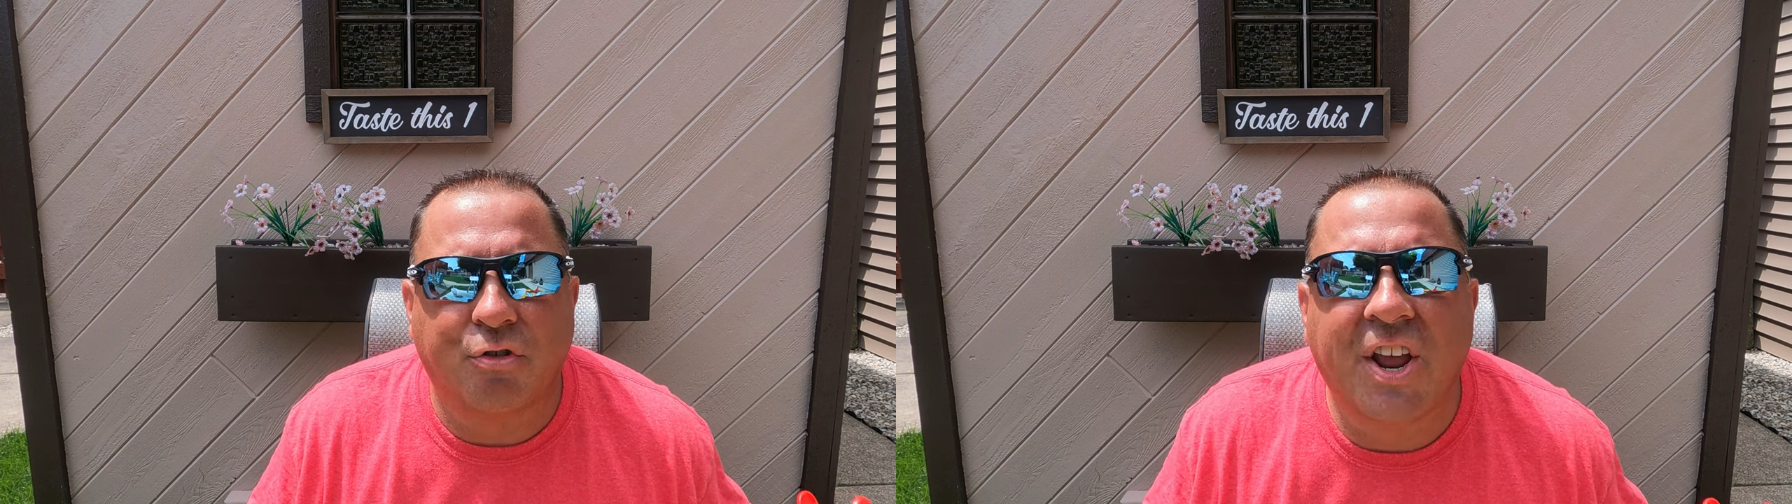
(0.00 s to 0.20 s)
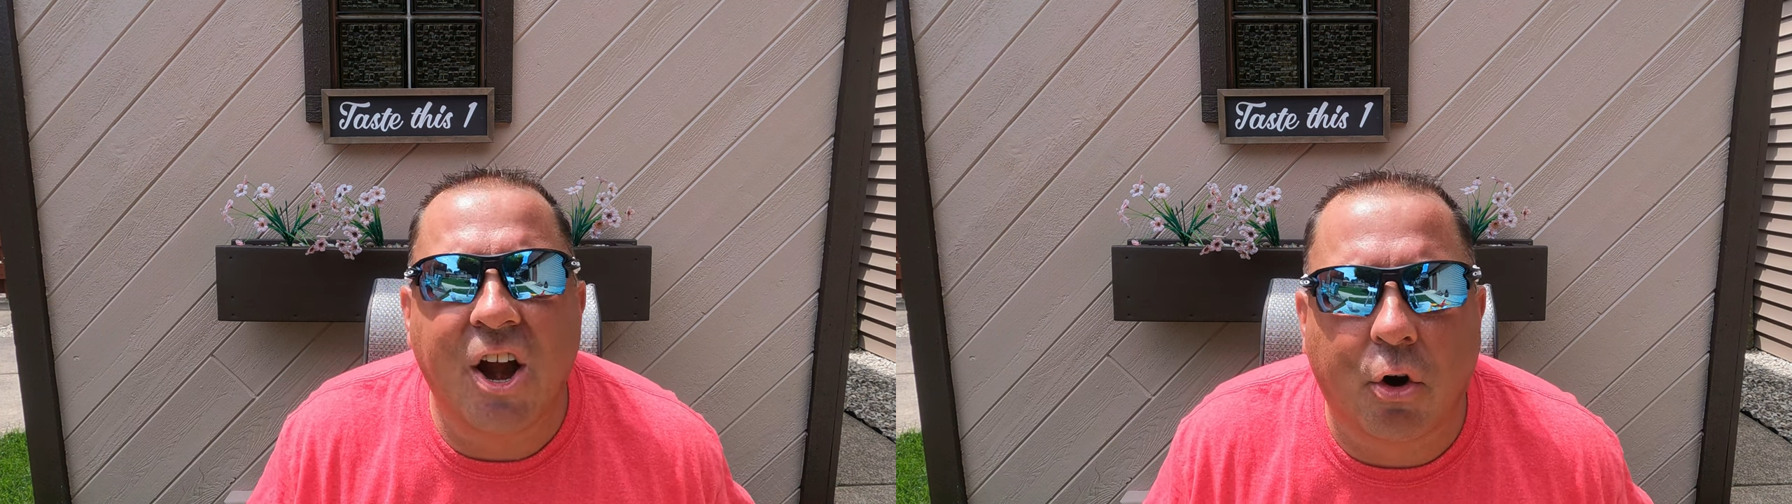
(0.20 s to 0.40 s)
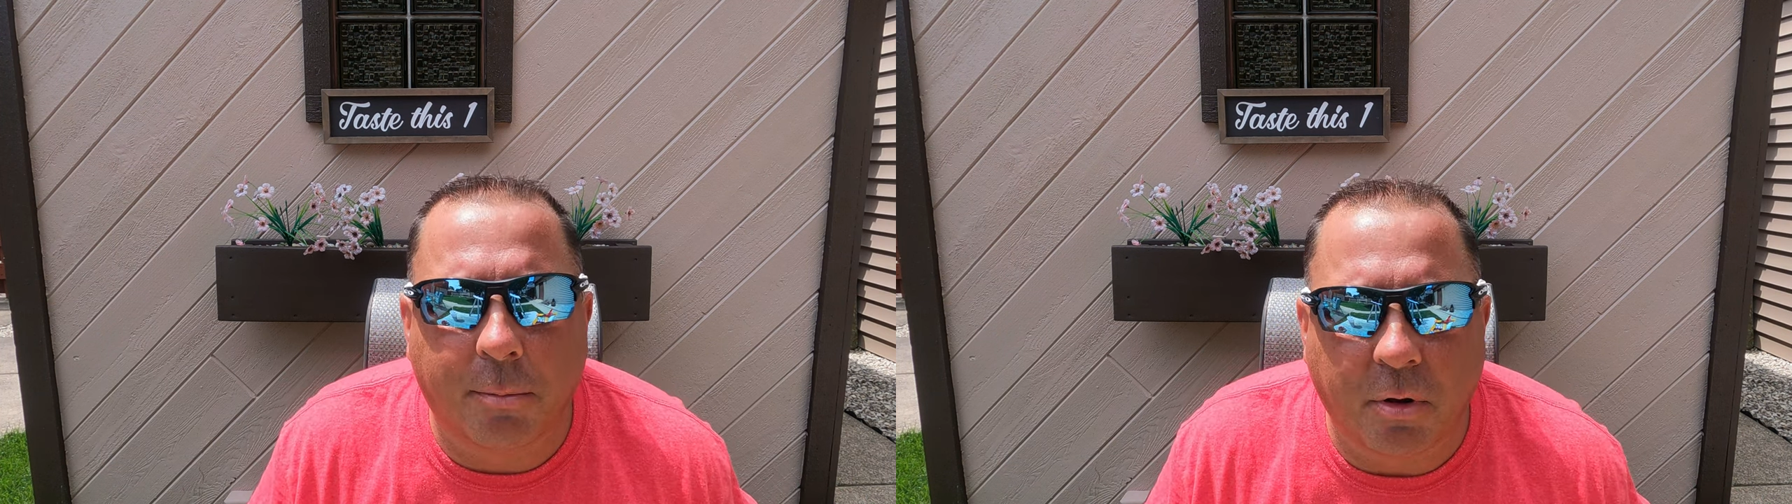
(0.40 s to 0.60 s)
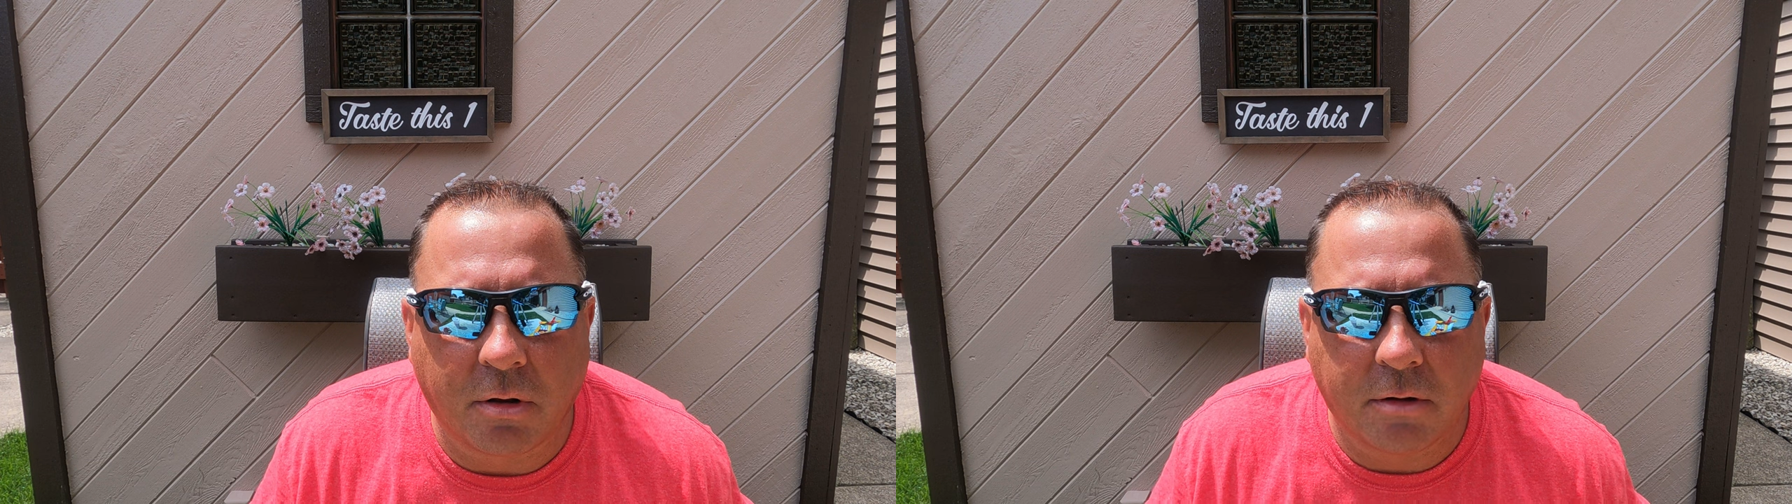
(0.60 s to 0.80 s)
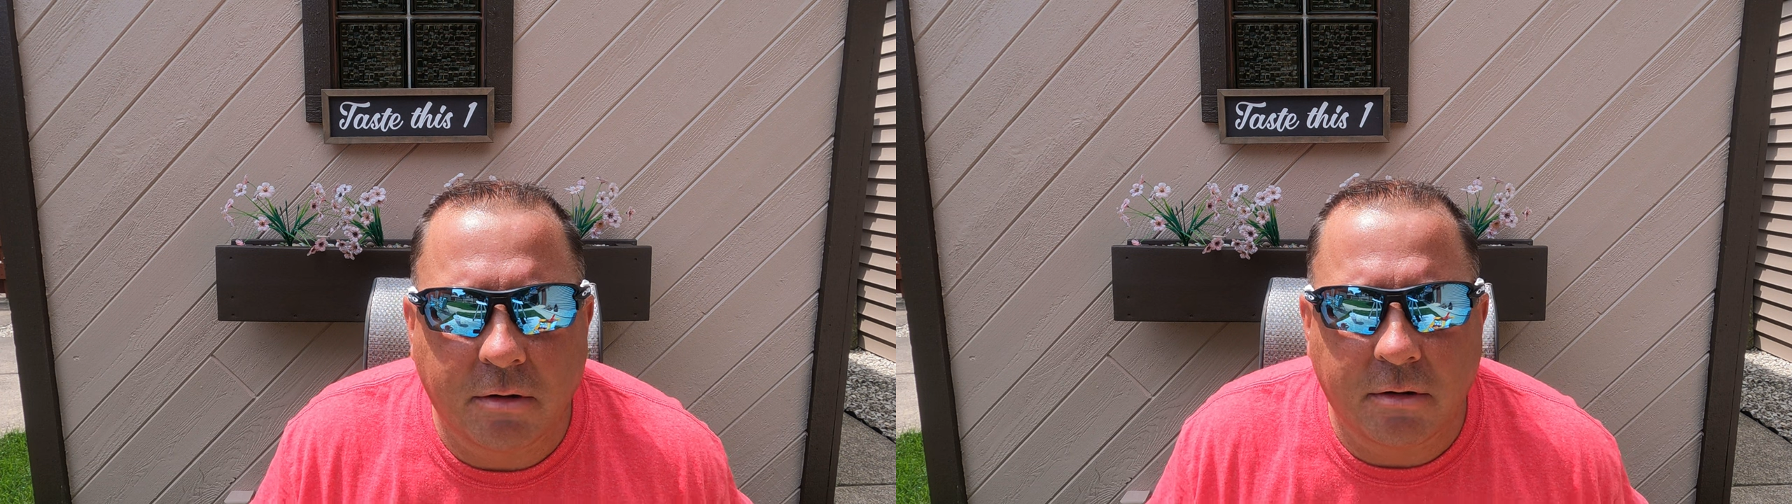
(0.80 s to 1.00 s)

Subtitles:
terrible.